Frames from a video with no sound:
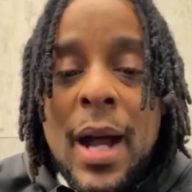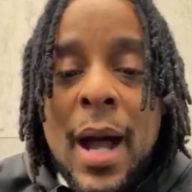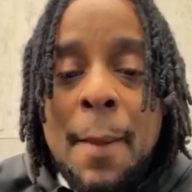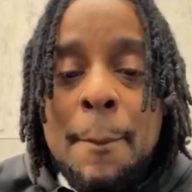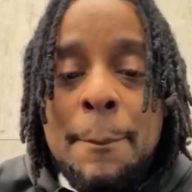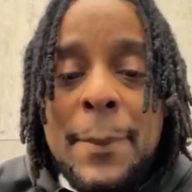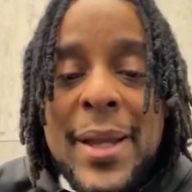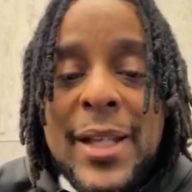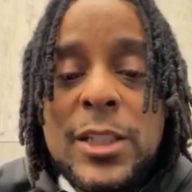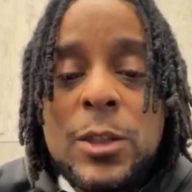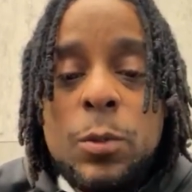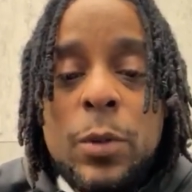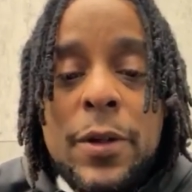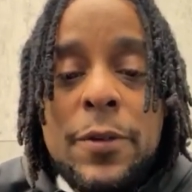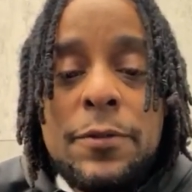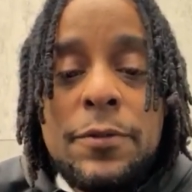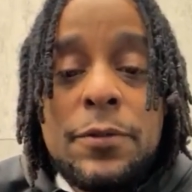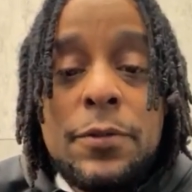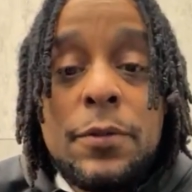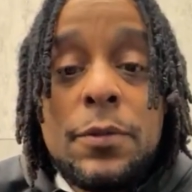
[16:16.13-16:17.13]
I'm mixed
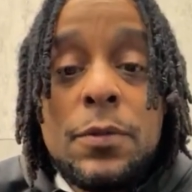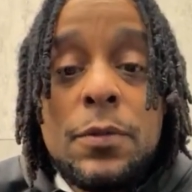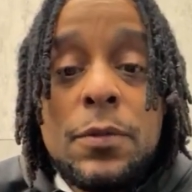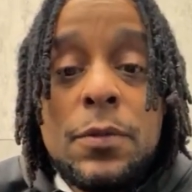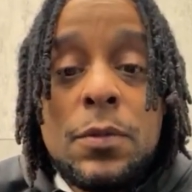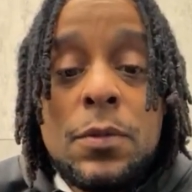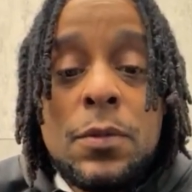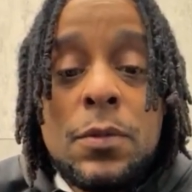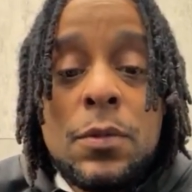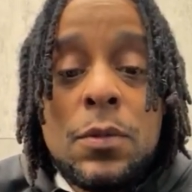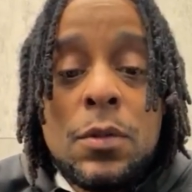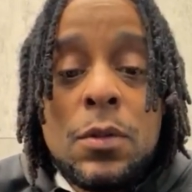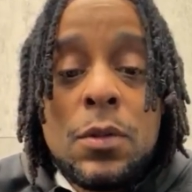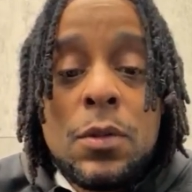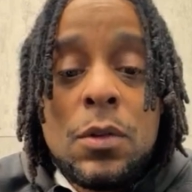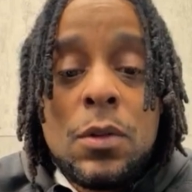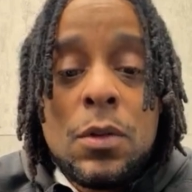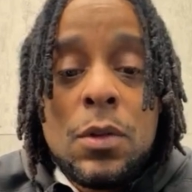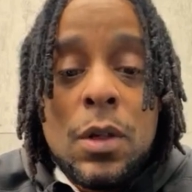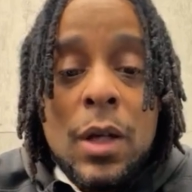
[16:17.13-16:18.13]
with
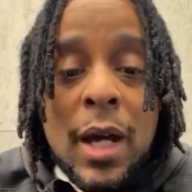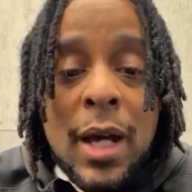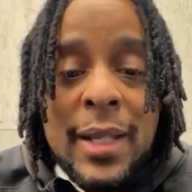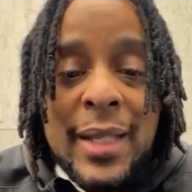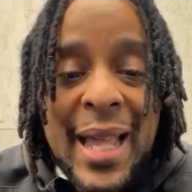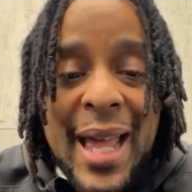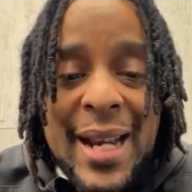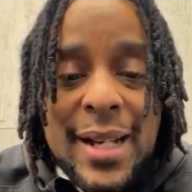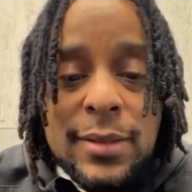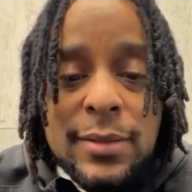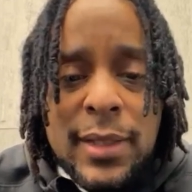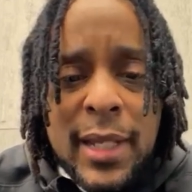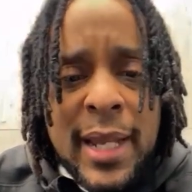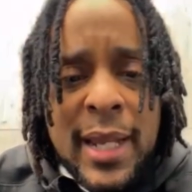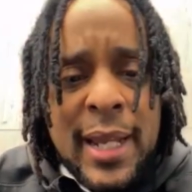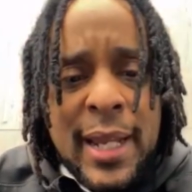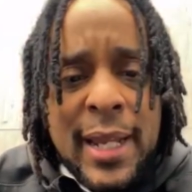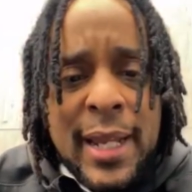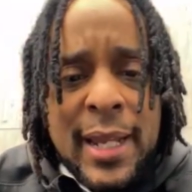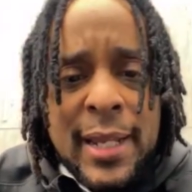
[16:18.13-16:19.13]
a lot of
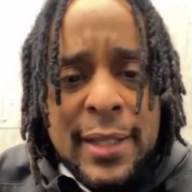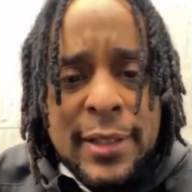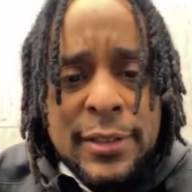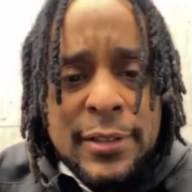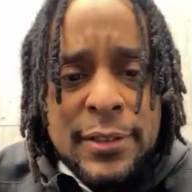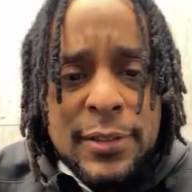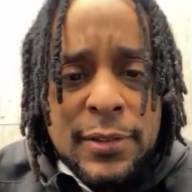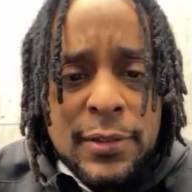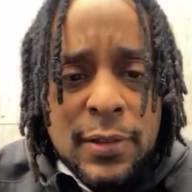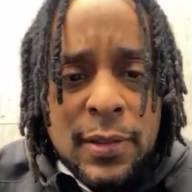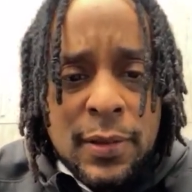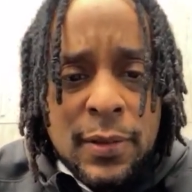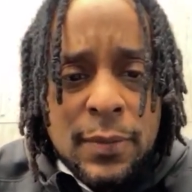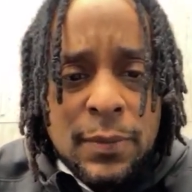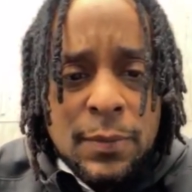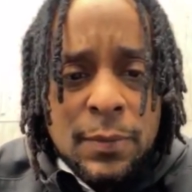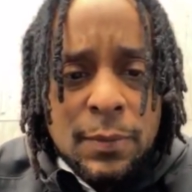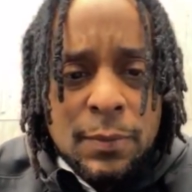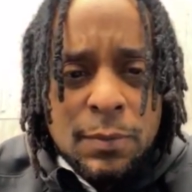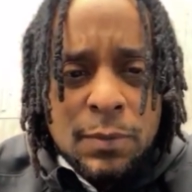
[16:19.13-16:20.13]
things,
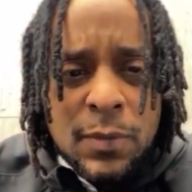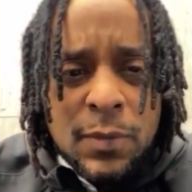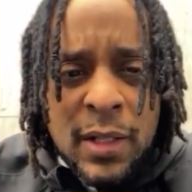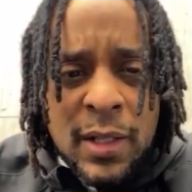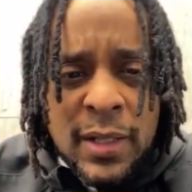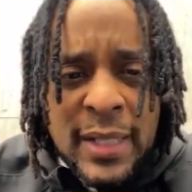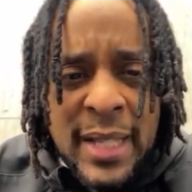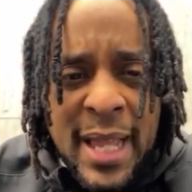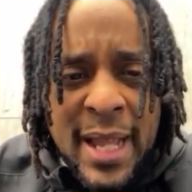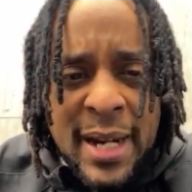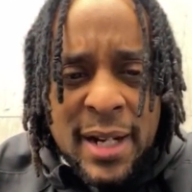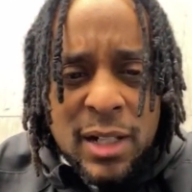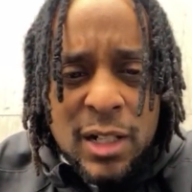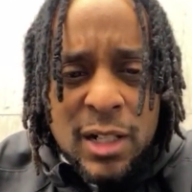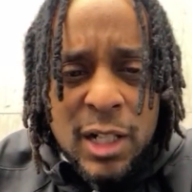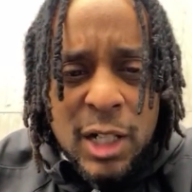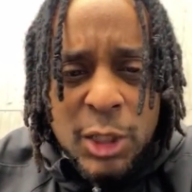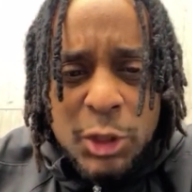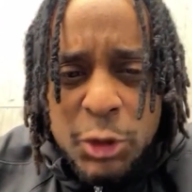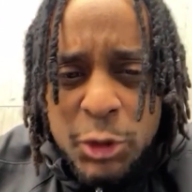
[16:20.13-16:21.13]
a lot of
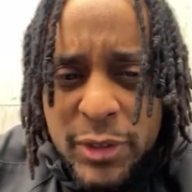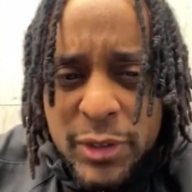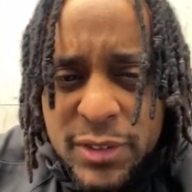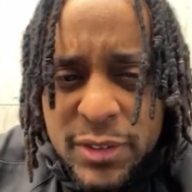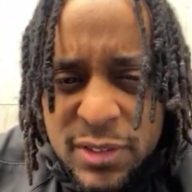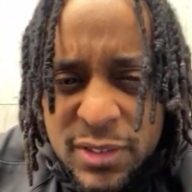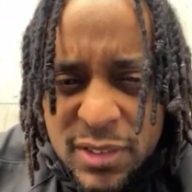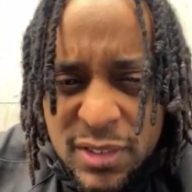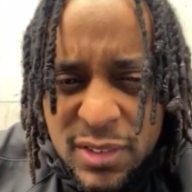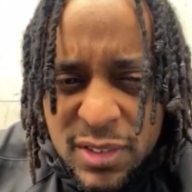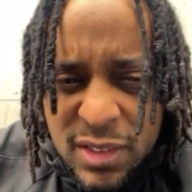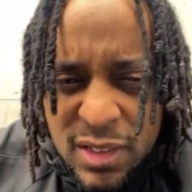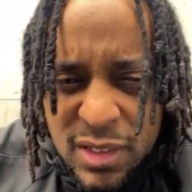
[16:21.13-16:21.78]
countries.